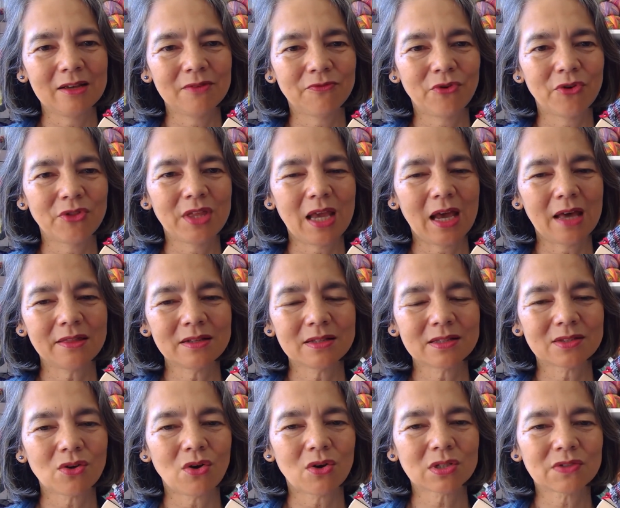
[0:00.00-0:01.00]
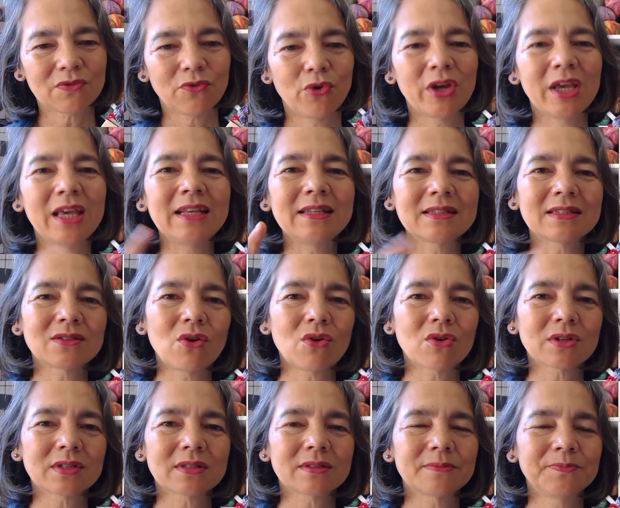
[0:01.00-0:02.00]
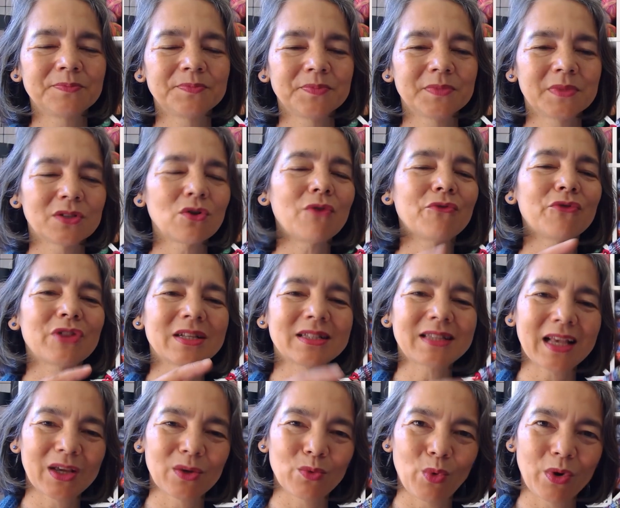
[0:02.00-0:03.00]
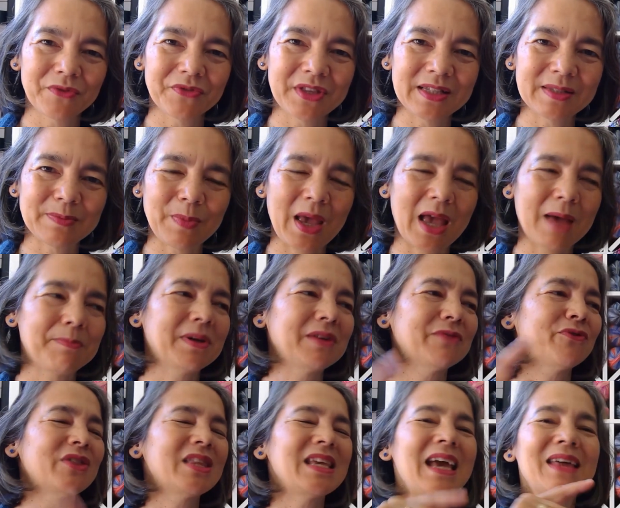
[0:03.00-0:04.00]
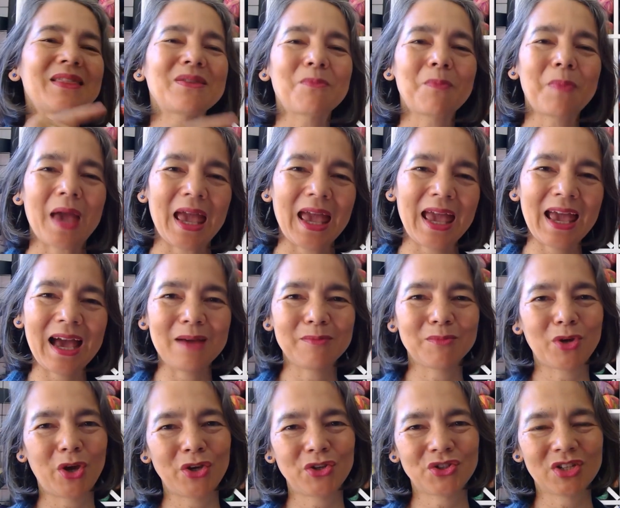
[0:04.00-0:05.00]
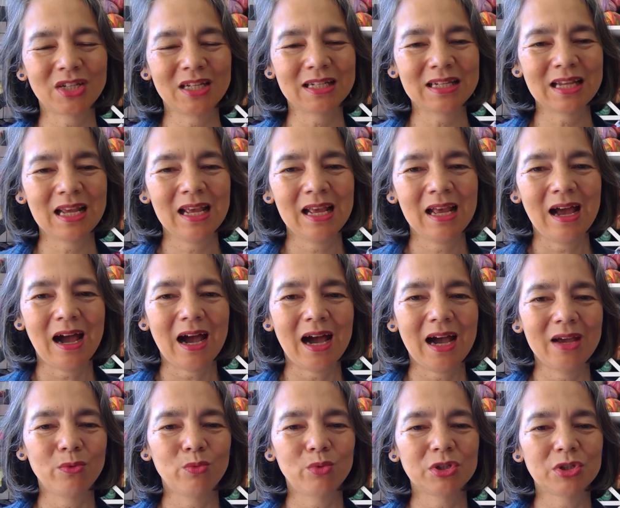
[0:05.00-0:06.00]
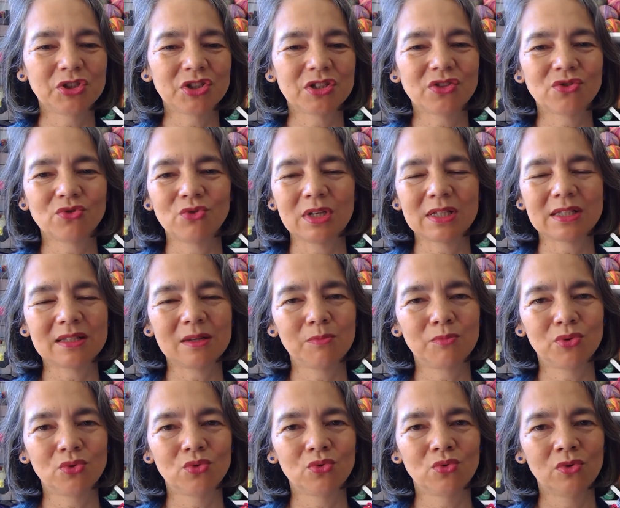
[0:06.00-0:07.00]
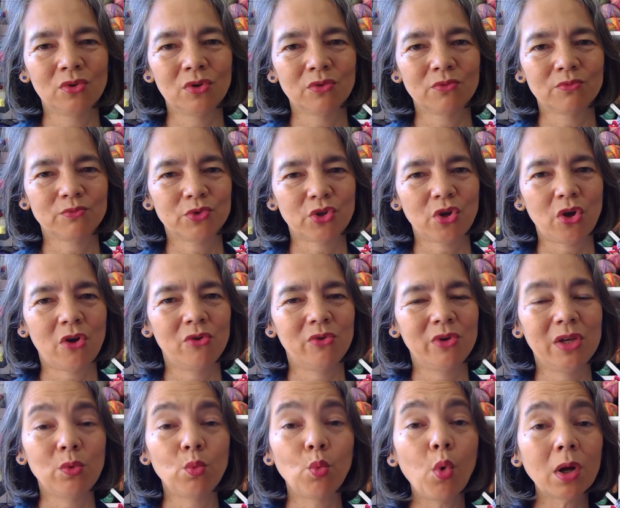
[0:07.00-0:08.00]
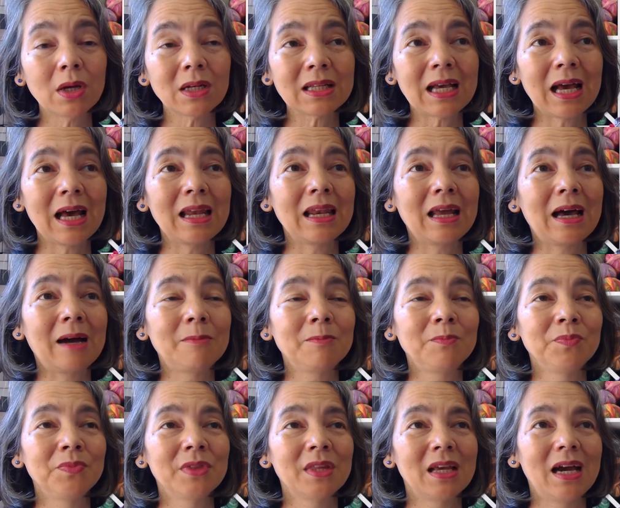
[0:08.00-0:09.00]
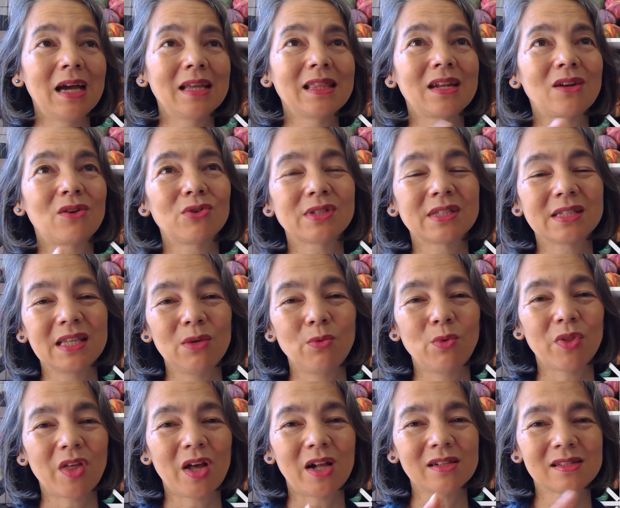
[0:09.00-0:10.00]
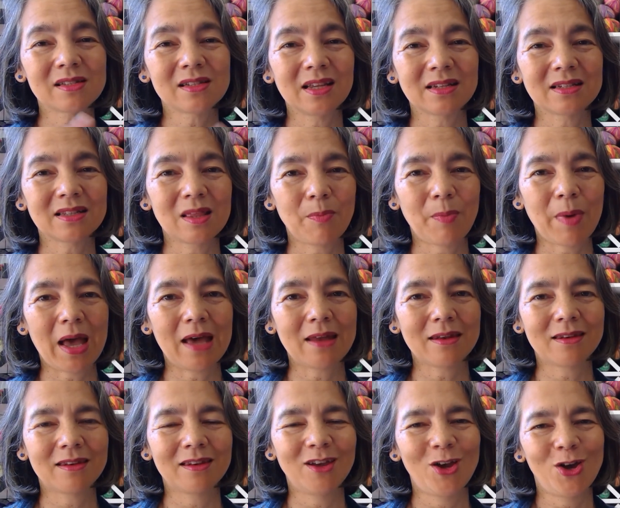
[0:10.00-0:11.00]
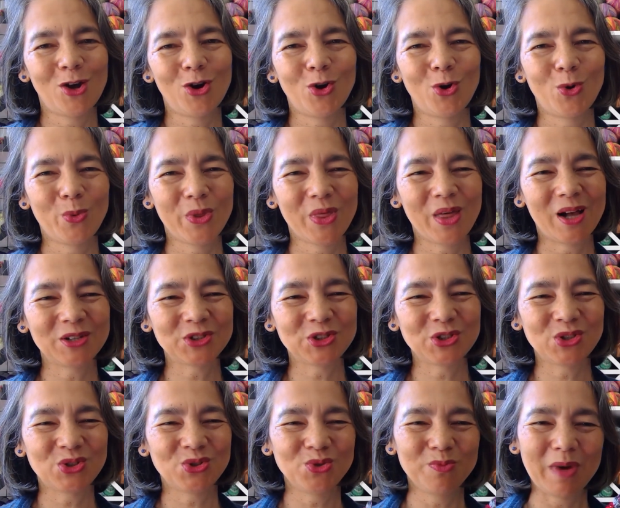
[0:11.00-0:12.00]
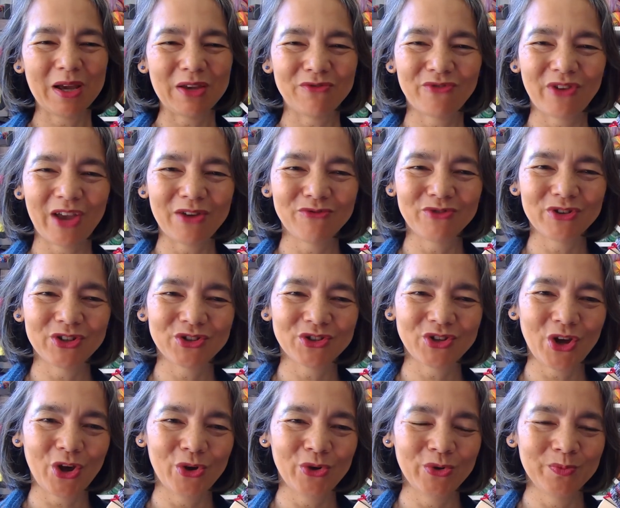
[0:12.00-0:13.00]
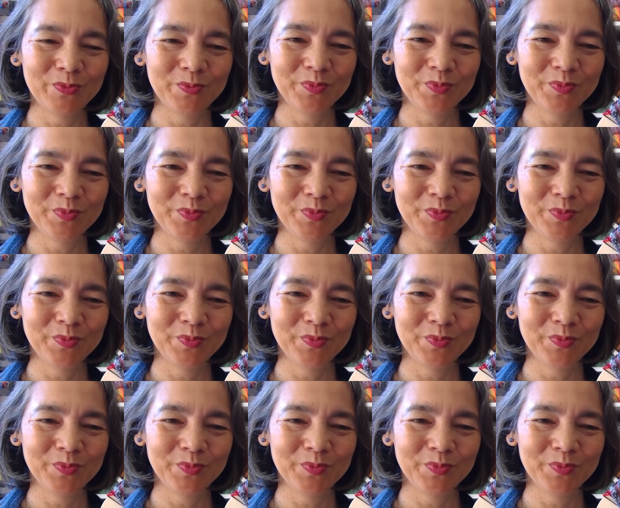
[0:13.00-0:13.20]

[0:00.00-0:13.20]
for the other socks, for his socks, not for the second one of this pair, but for the other pair I'm going to knit, I will just do a simple toe in 1 color, and then I'll see whether I'll stick to the pattern or whether I'll just do my favorite toe.